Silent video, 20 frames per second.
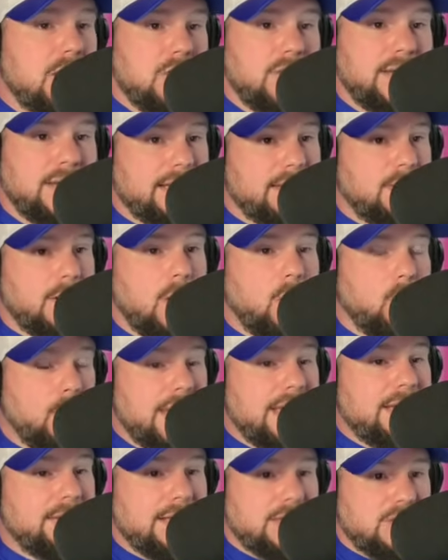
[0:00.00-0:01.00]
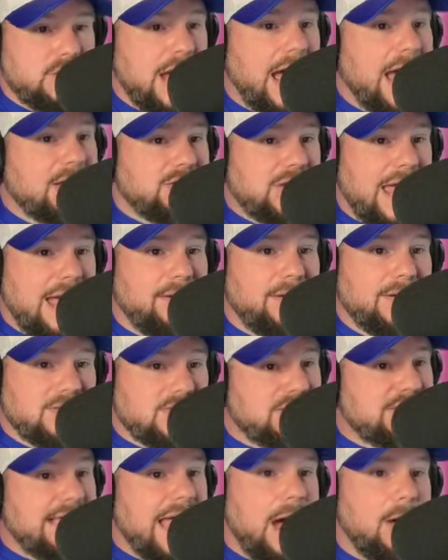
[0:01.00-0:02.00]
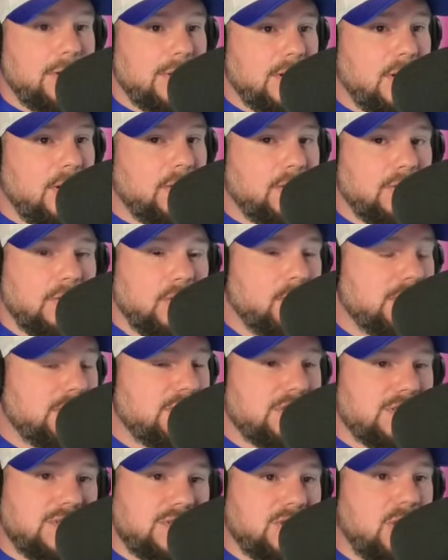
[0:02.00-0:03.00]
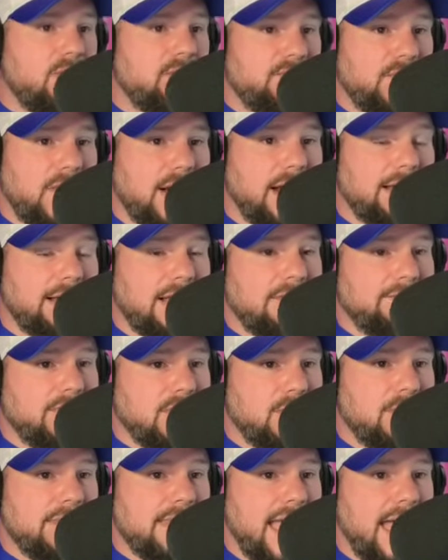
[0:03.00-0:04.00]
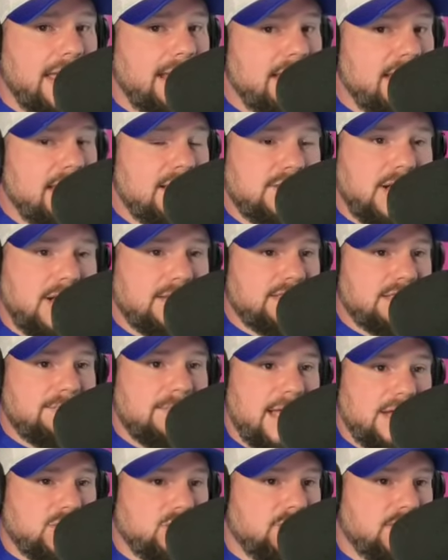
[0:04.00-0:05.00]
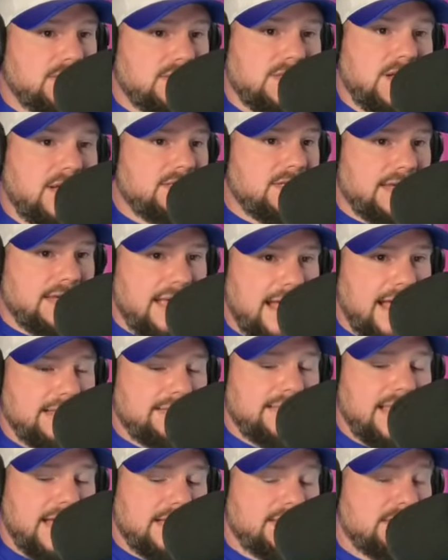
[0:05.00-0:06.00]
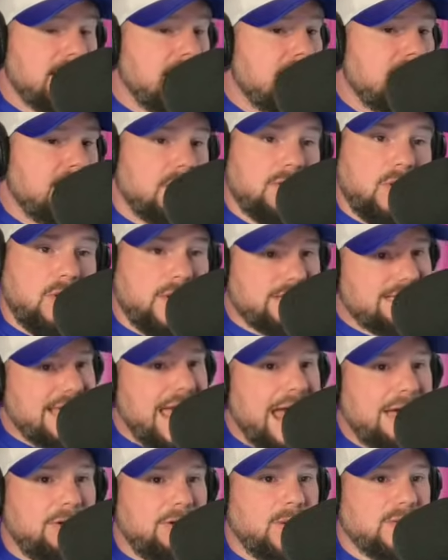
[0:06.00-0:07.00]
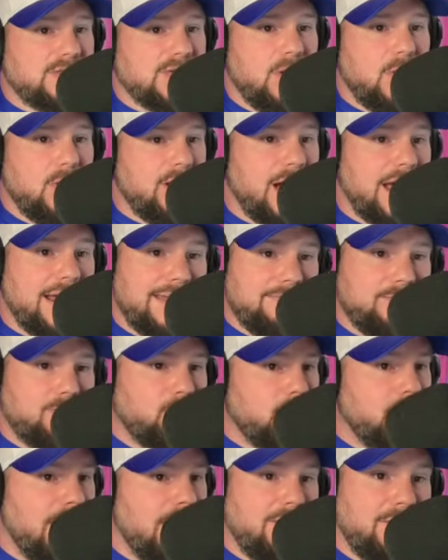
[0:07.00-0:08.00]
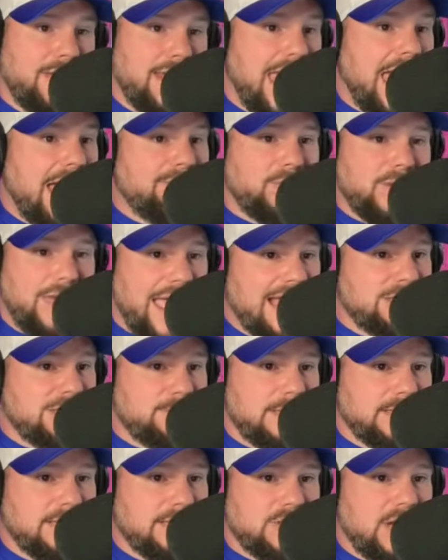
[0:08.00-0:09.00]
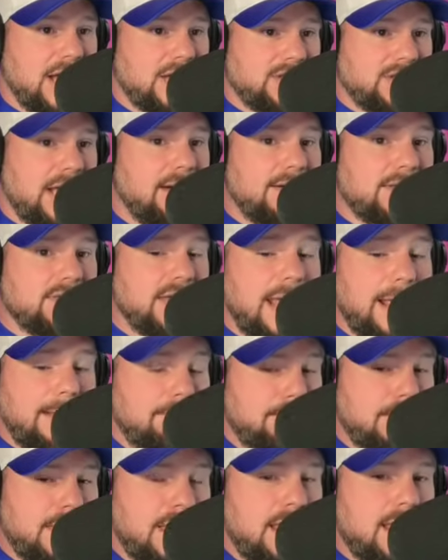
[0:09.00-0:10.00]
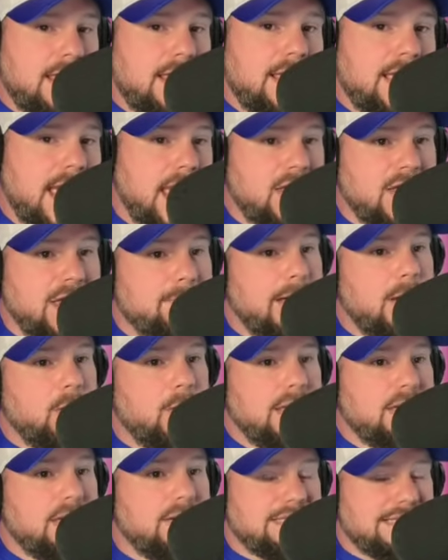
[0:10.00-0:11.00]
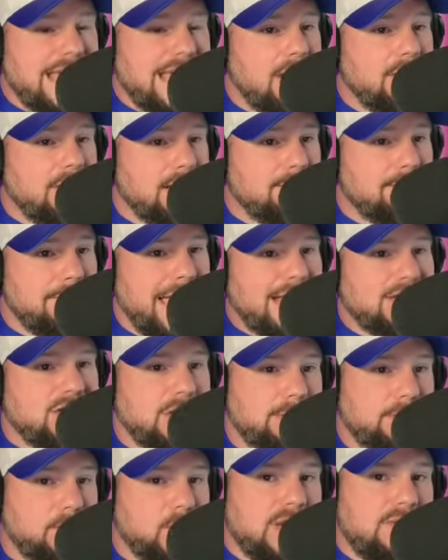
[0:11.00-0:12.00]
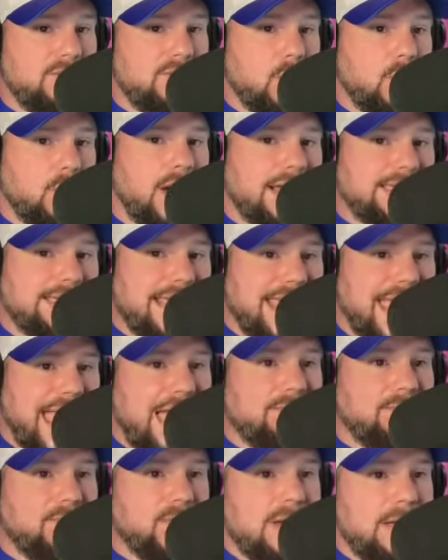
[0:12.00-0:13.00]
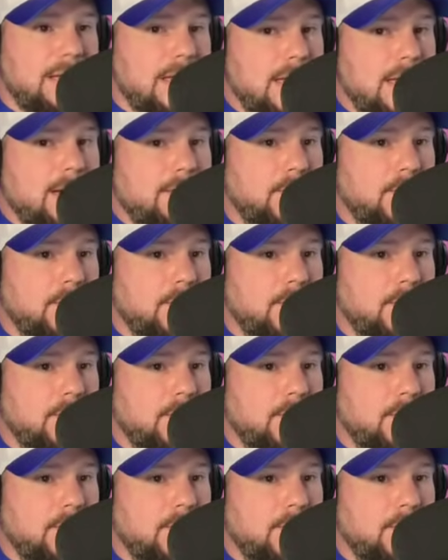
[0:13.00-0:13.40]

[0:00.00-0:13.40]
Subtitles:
You get a weekly Josh Allen scouting article, which is so fun. I love doing that. Tons of metrics, tons of context. You'll know exactly what's going on in every aspect of Josh Allen's game. And you get my weekly scouting matchup preview where I take every